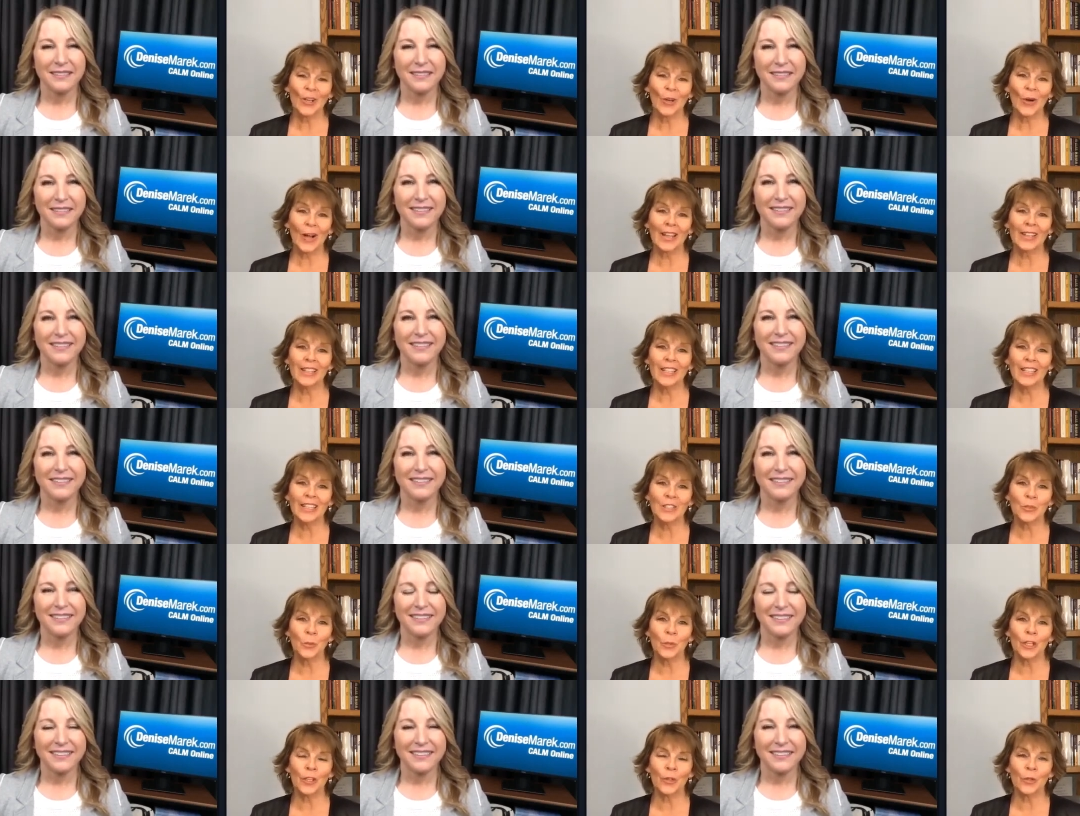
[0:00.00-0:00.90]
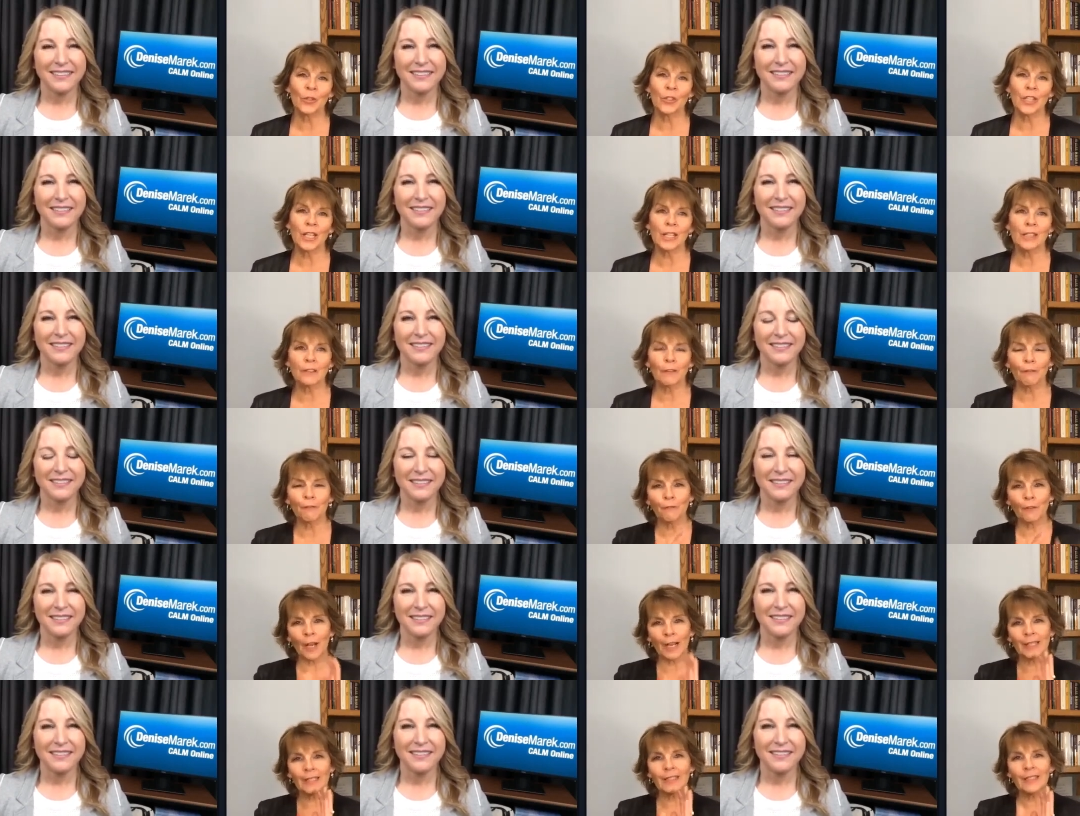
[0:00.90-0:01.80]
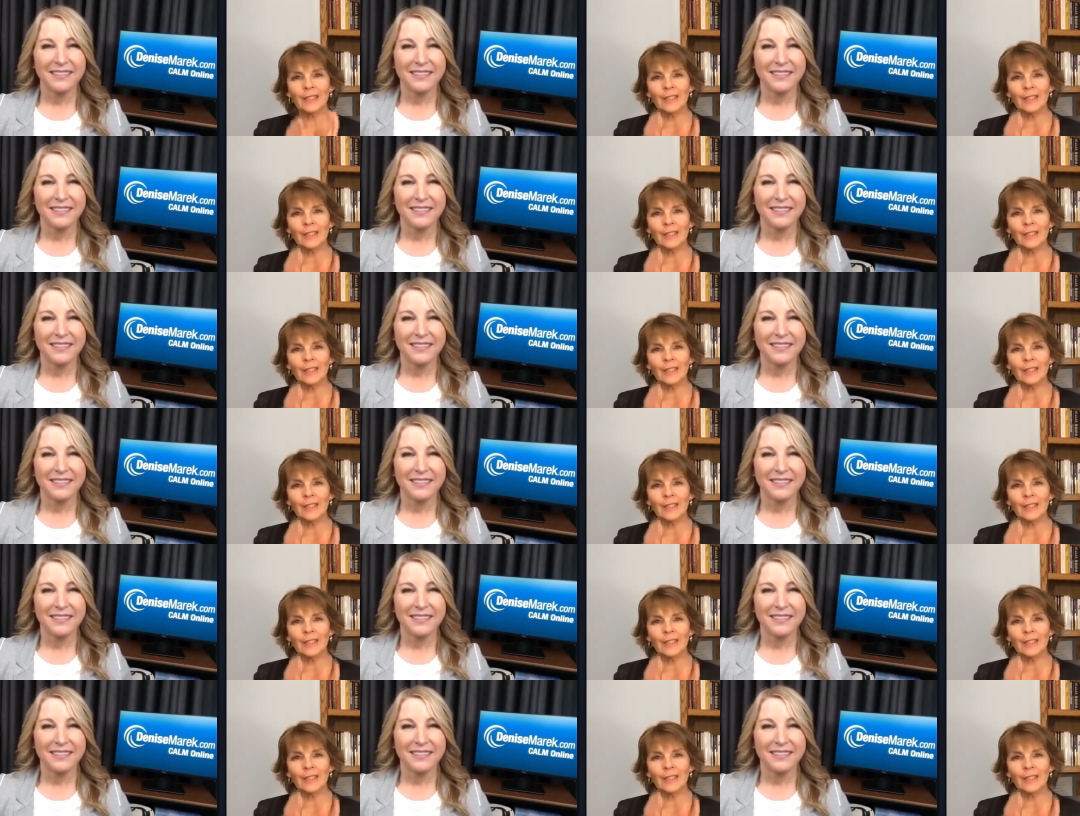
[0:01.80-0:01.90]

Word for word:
Speaker 1: And so I think it's one of those things of